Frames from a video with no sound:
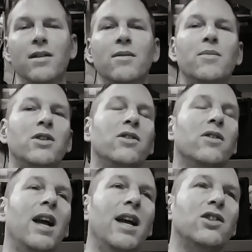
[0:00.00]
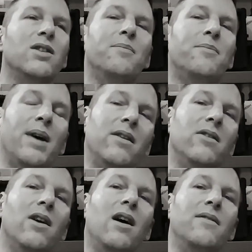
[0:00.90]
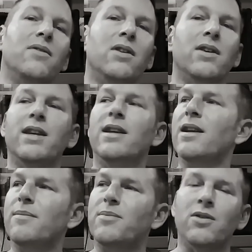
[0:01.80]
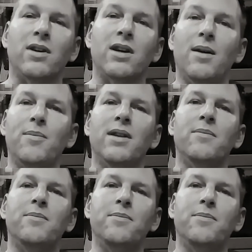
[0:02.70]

but you're actually better off hooking it up to a couple of